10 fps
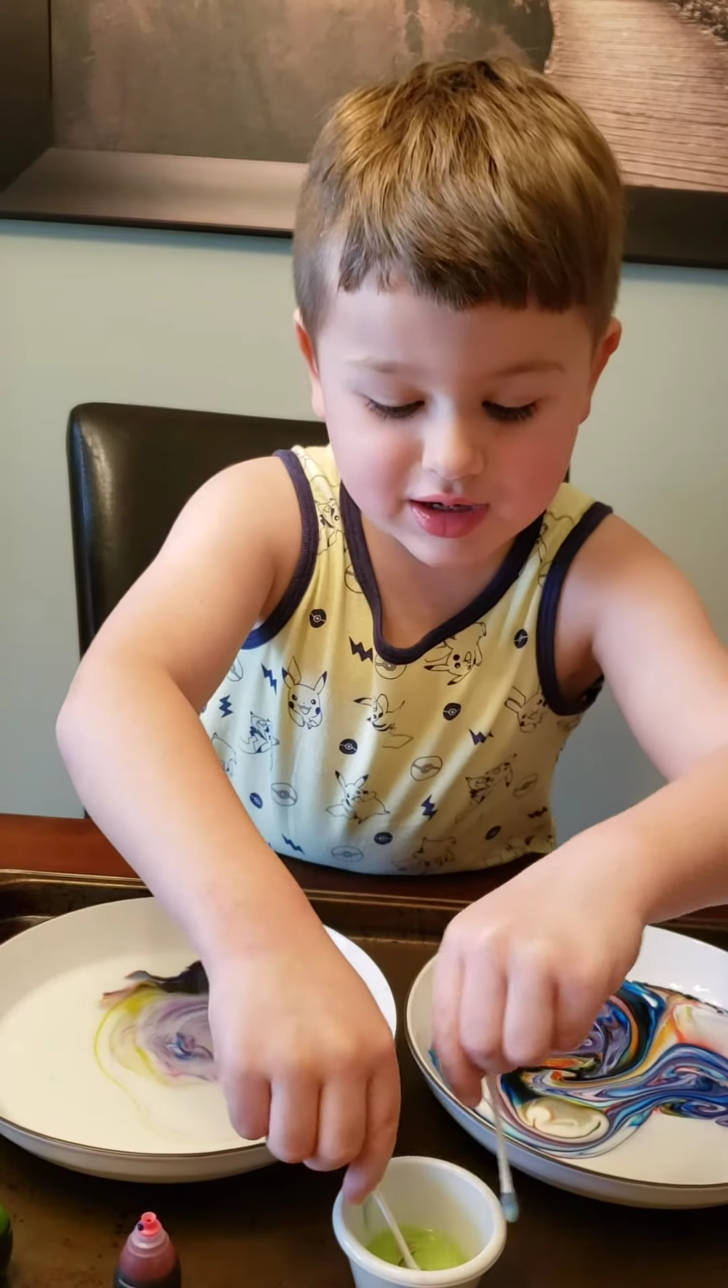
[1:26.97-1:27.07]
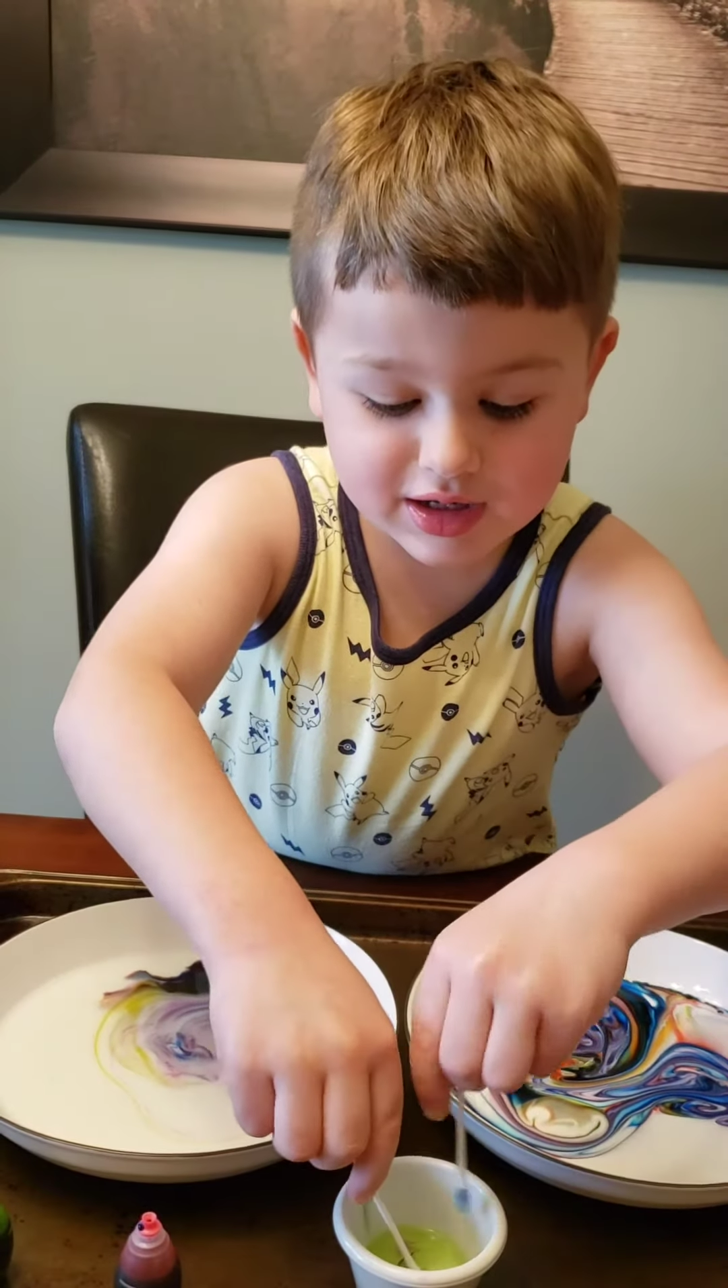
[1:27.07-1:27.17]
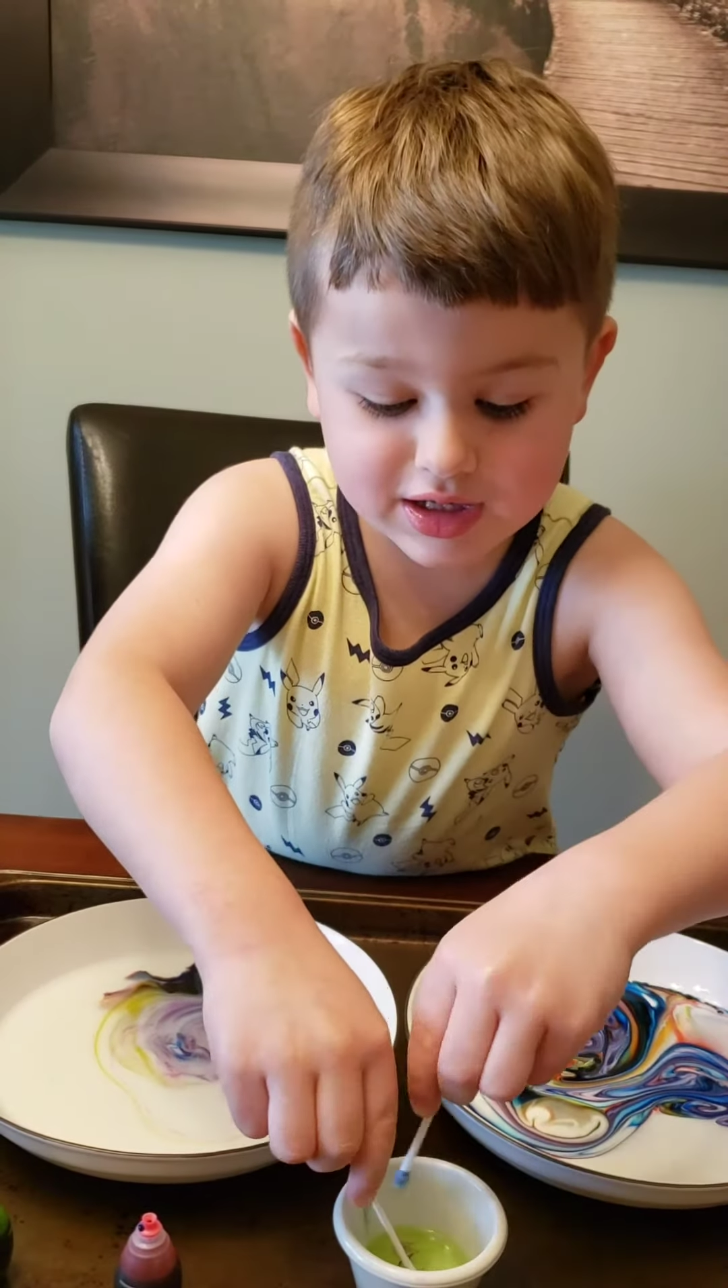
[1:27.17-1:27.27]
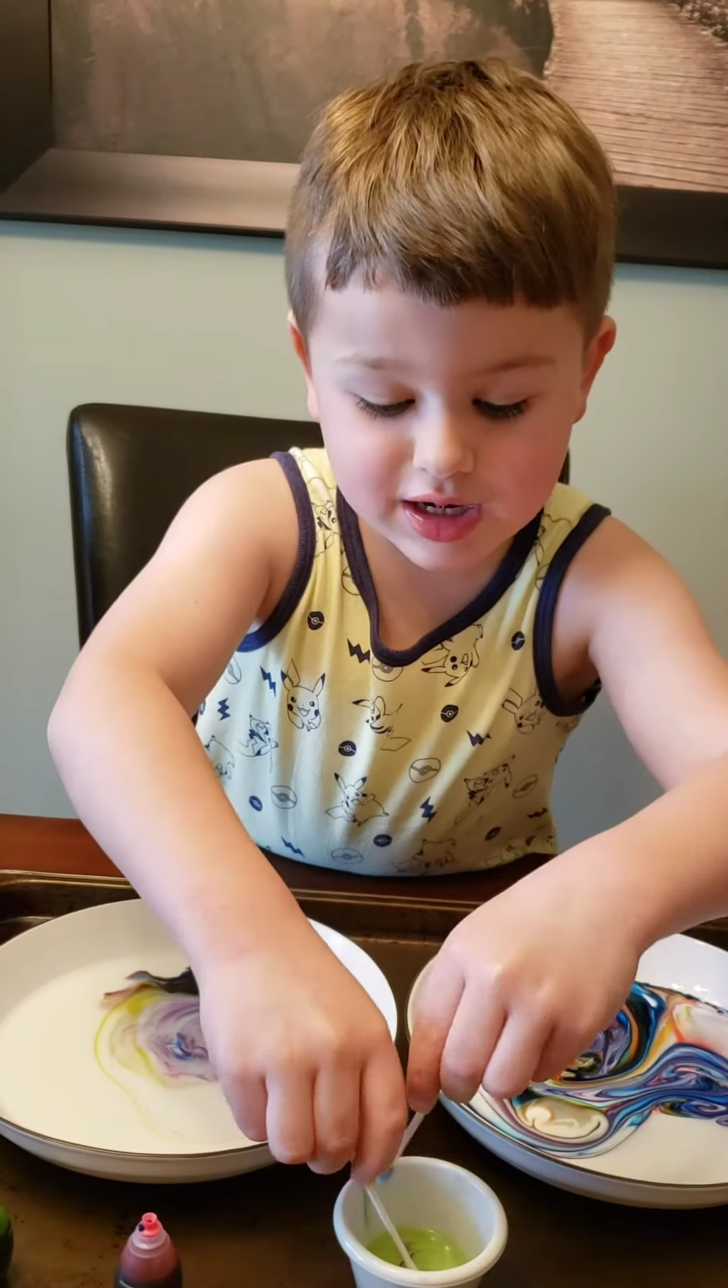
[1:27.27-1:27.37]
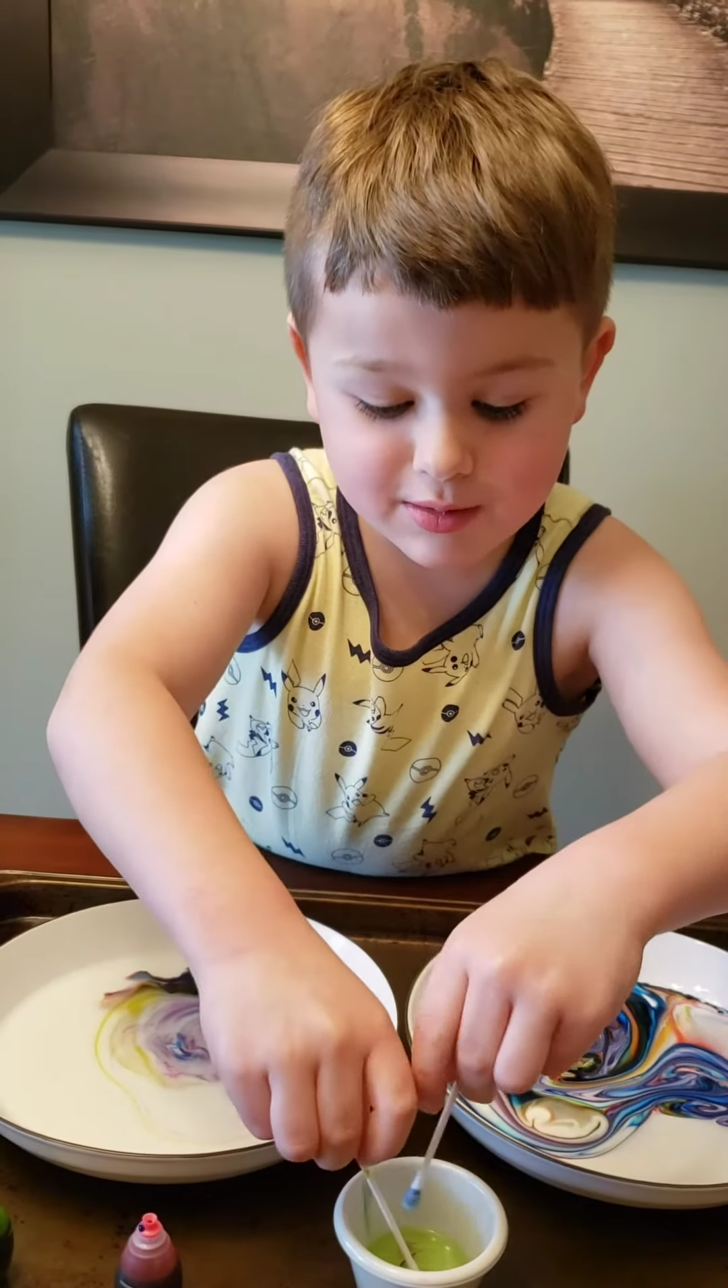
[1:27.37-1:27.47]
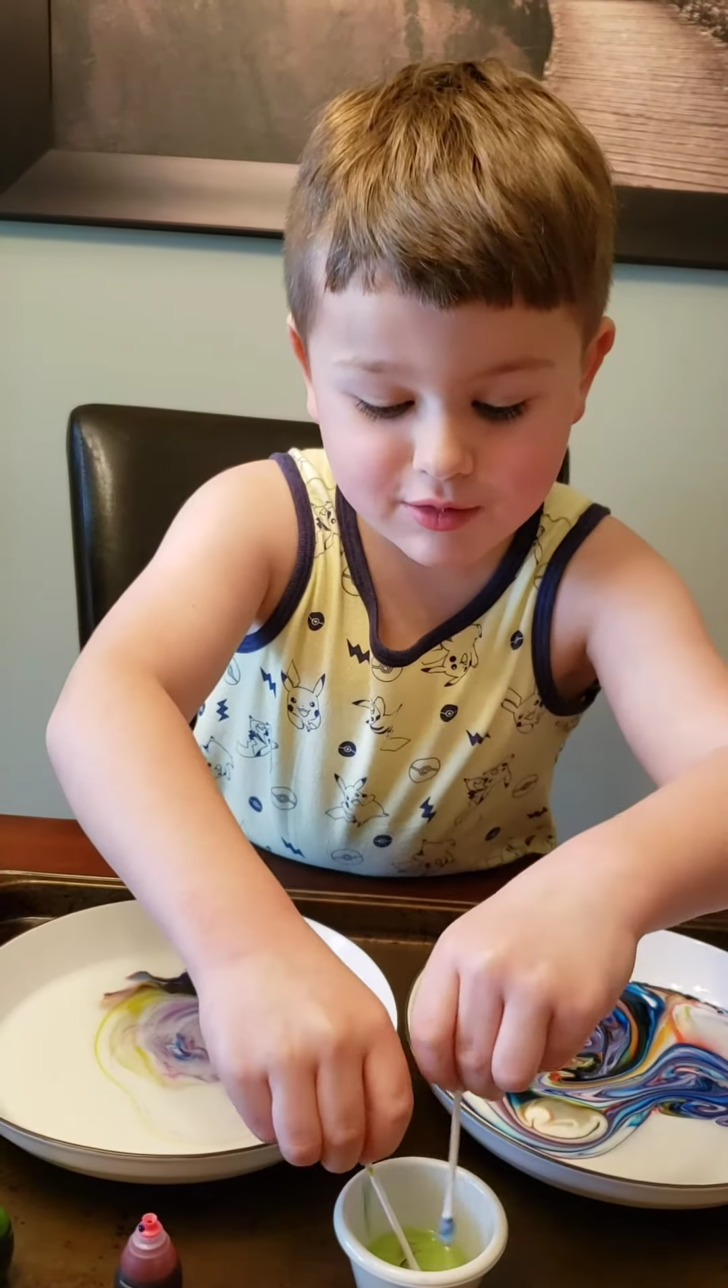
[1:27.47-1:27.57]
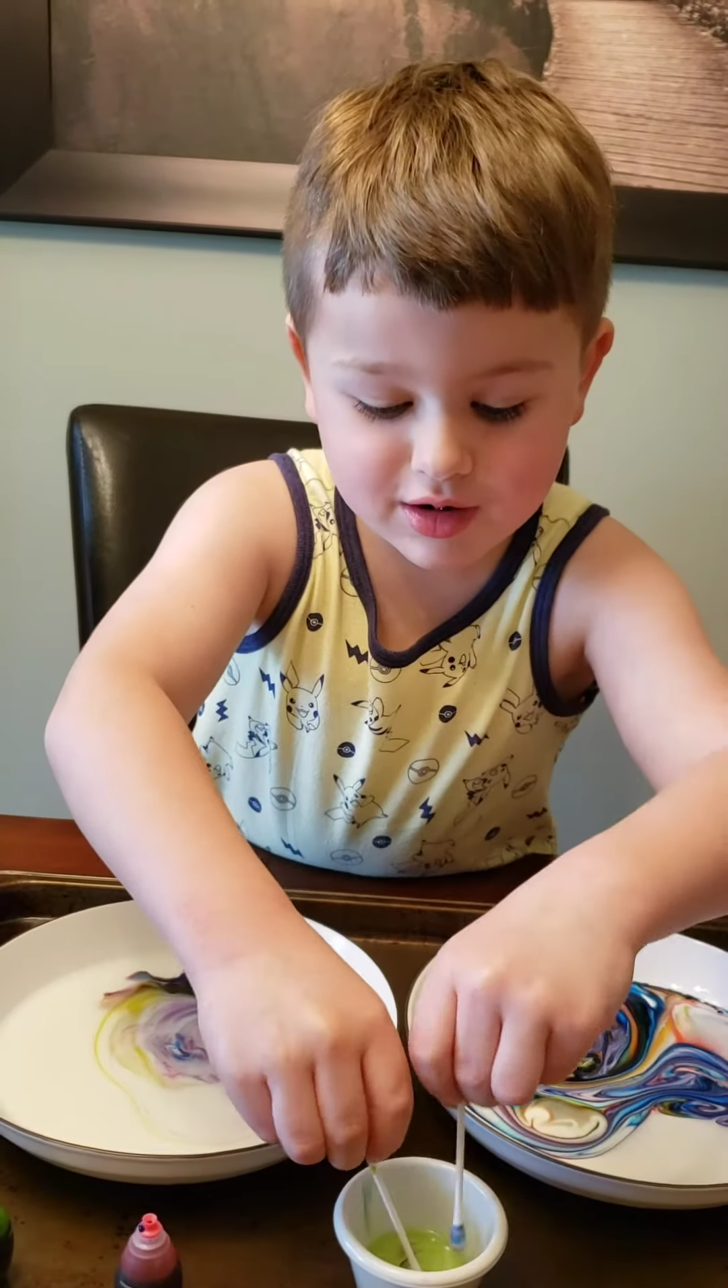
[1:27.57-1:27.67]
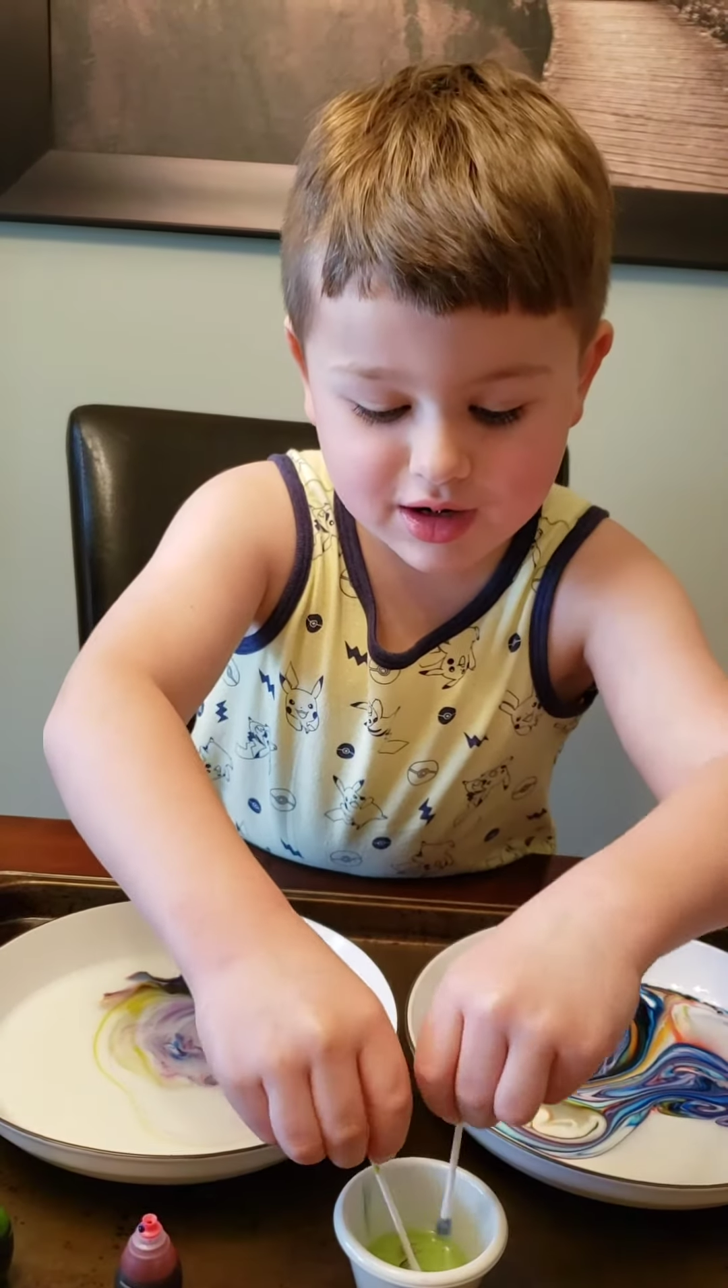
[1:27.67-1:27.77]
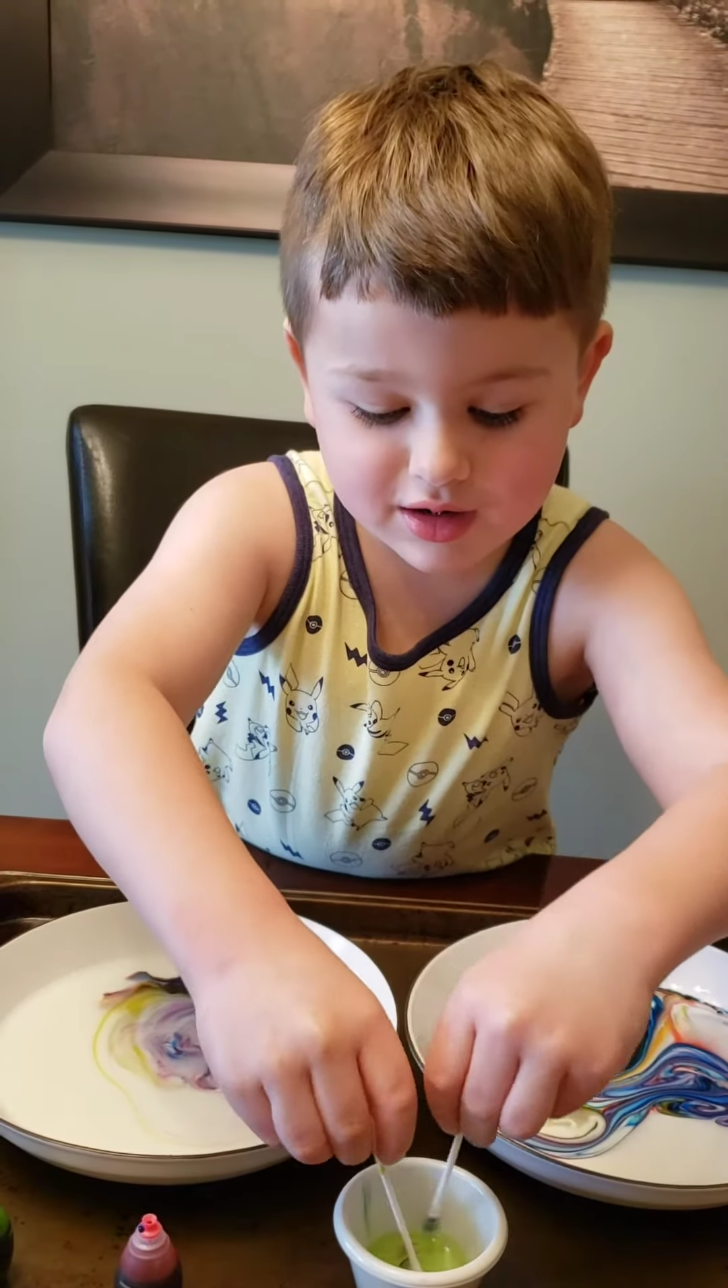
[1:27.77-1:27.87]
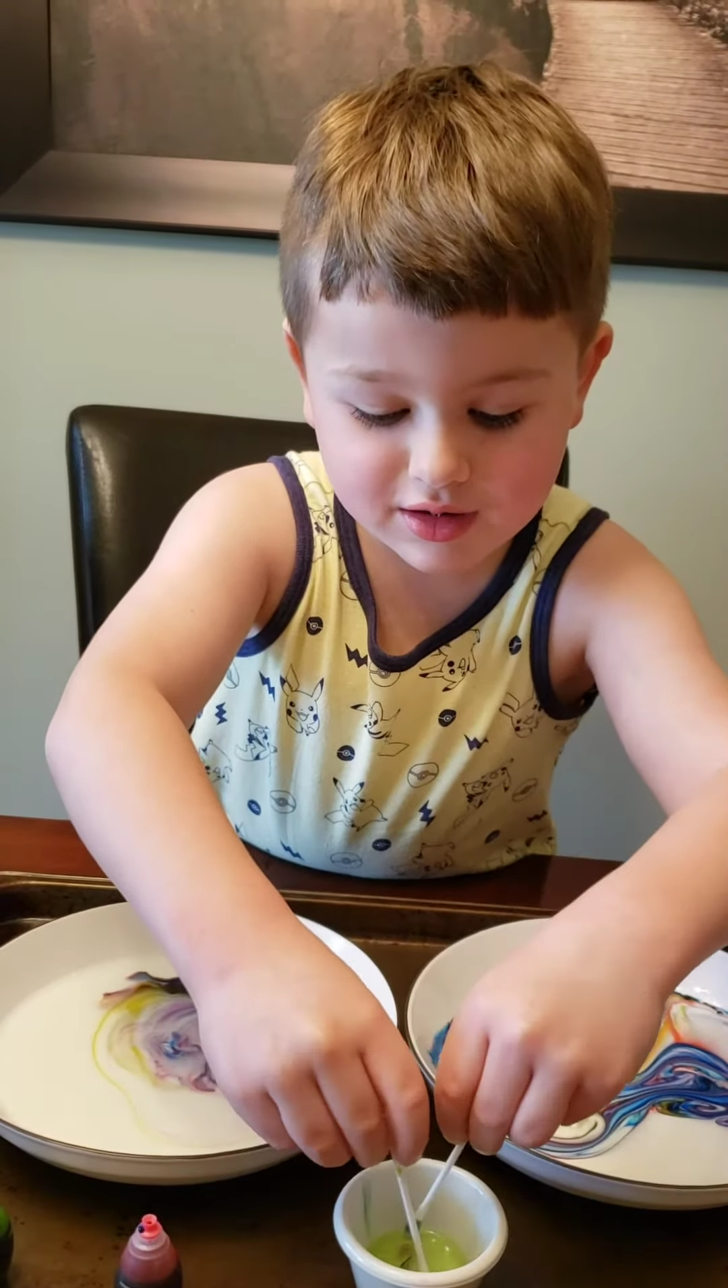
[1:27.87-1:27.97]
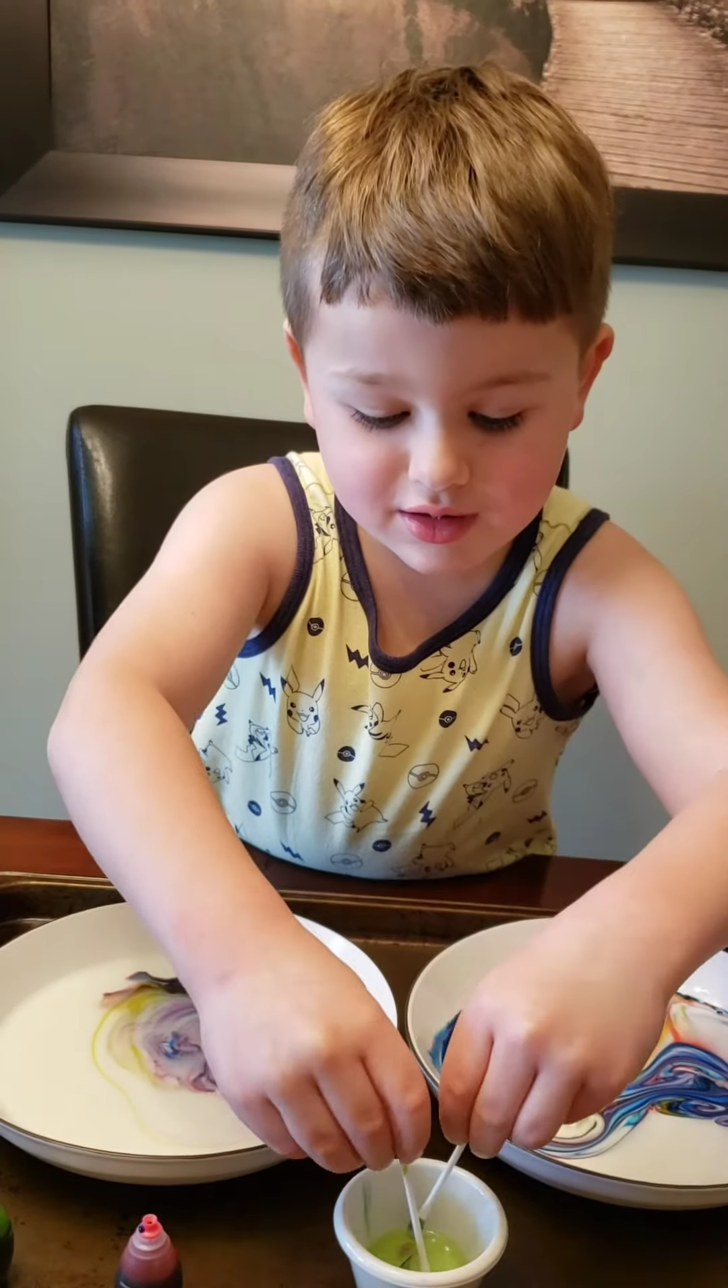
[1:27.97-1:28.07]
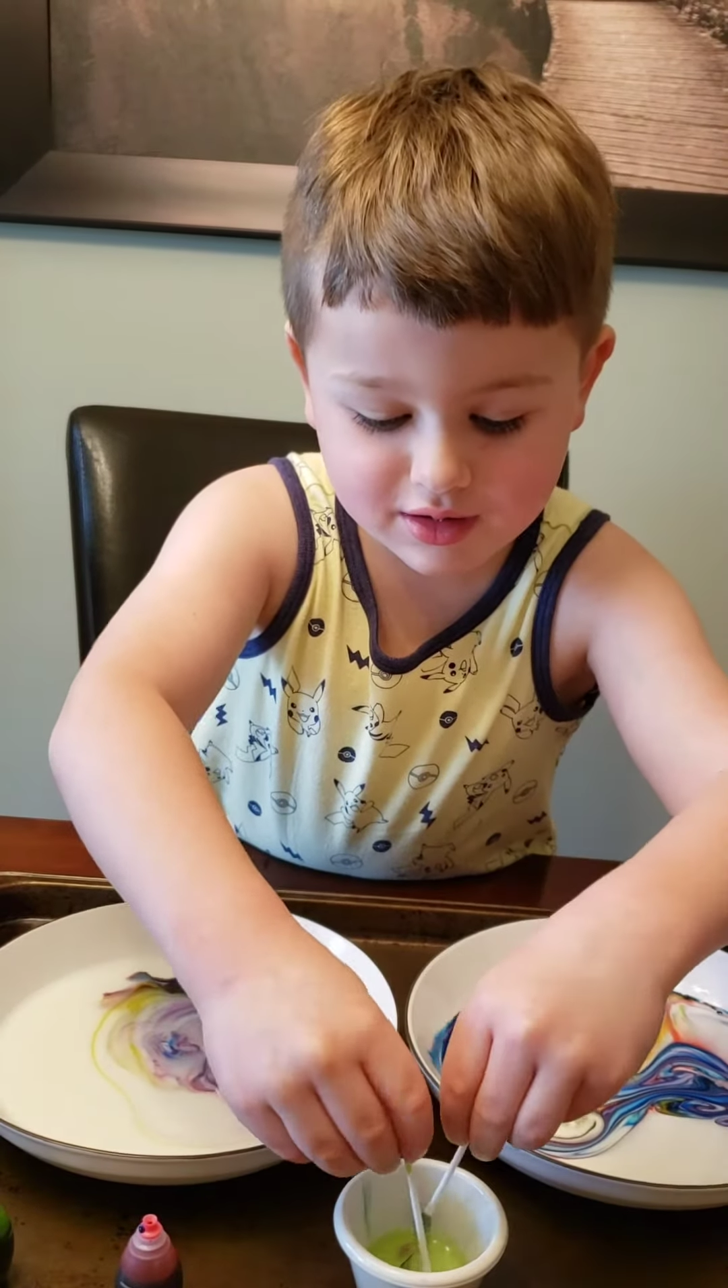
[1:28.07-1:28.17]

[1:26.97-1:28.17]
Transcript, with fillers: the same one.